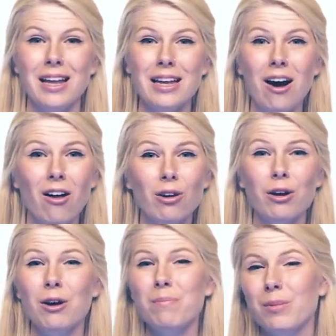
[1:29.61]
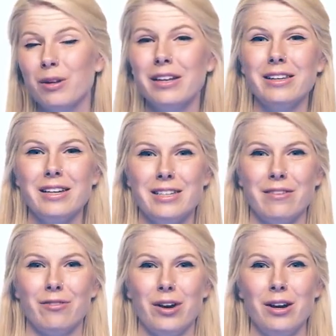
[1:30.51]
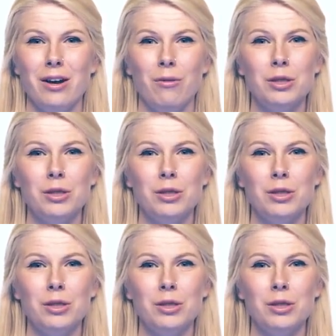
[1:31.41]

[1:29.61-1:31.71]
and they all look completely different,